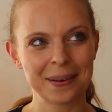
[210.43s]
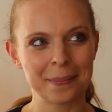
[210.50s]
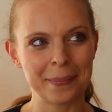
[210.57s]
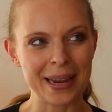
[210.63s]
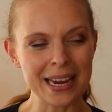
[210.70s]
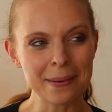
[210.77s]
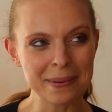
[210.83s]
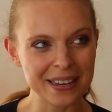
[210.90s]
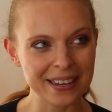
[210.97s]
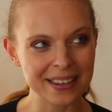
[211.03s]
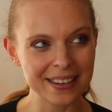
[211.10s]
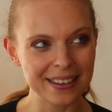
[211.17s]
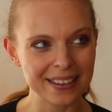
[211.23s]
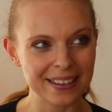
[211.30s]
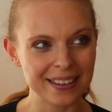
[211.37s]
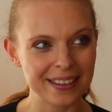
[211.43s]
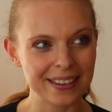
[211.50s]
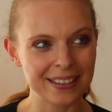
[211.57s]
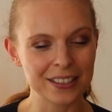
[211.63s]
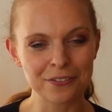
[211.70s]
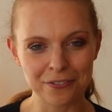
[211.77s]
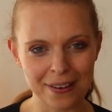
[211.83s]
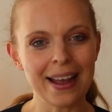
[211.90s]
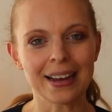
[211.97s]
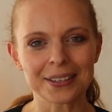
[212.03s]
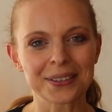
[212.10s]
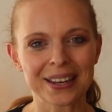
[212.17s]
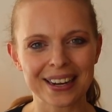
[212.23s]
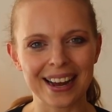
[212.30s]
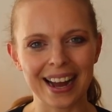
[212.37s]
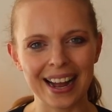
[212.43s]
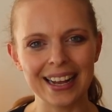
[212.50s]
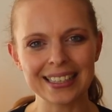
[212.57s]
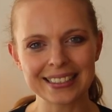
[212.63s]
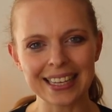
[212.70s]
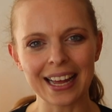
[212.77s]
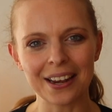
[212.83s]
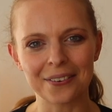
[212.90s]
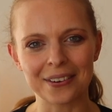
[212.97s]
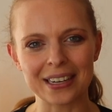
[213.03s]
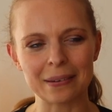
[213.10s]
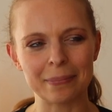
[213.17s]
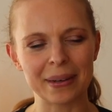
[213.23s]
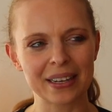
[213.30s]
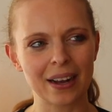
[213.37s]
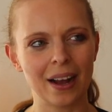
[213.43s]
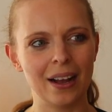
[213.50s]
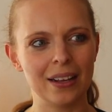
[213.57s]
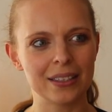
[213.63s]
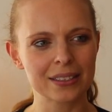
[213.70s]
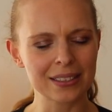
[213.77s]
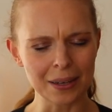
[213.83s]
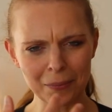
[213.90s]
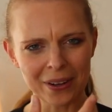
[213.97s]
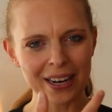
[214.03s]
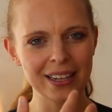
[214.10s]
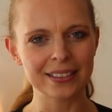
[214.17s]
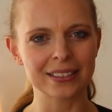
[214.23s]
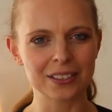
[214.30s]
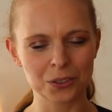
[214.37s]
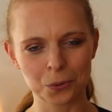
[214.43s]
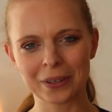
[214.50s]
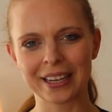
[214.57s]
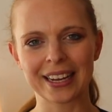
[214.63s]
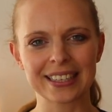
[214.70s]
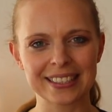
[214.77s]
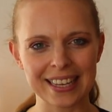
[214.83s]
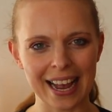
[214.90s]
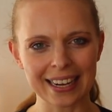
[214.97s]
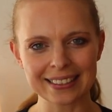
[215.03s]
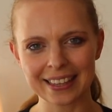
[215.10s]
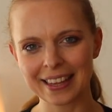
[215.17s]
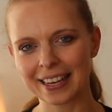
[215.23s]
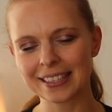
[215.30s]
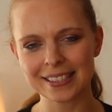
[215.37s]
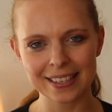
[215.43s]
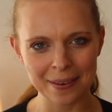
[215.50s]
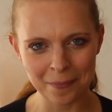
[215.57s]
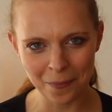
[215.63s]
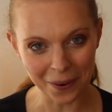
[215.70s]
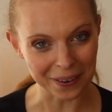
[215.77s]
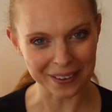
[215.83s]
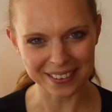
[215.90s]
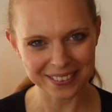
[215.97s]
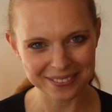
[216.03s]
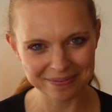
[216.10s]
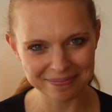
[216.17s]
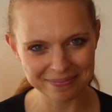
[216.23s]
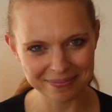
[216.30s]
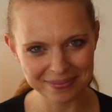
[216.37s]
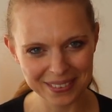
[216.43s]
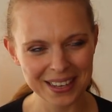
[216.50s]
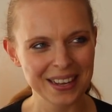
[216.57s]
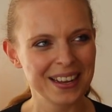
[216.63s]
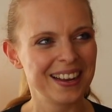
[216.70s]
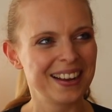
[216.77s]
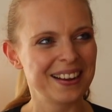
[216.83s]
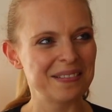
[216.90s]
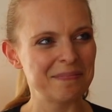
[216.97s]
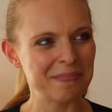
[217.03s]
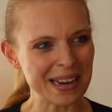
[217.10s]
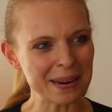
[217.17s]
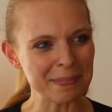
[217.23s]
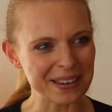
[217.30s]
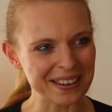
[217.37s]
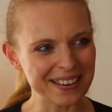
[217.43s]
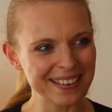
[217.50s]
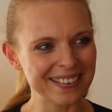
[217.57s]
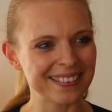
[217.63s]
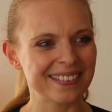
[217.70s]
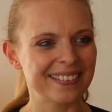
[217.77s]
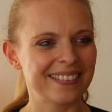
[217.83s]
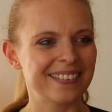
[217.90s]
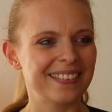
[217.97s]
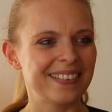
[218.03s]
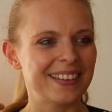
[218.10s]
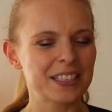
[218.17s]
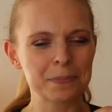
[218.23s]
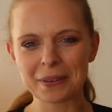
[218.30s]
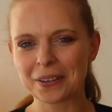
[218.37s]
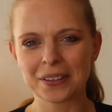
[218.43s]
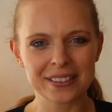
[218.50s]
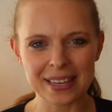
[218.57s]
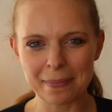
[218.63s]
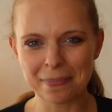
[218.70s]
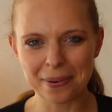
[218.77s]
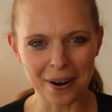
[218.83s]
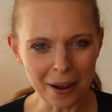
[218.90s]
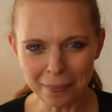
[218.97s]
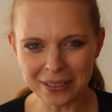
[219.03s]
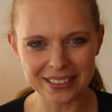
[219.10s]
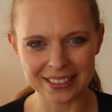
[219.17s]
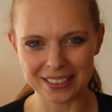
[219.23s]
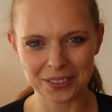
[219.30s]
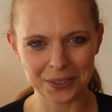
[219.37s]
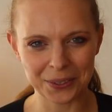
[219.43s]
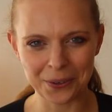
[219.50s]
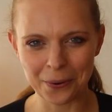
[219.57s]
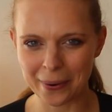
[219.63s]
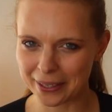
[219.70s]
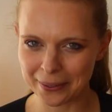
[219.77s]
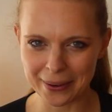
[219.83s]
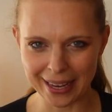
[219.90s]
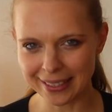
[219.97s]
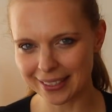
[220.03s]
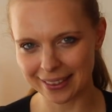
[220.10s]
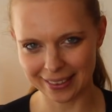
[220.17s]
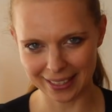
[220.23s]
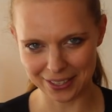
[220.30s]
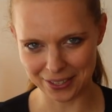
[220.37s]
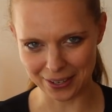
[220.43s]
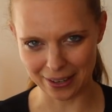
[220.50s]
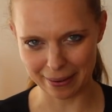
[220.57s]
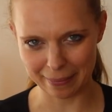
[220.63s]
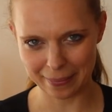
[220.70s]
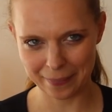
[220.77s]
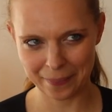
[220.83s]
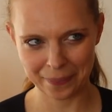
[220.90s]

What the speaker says: Maybe it's fair to get a higher salary because someone else is doing exactly that same work. Maybe it's because they promised it to you when you entered that job.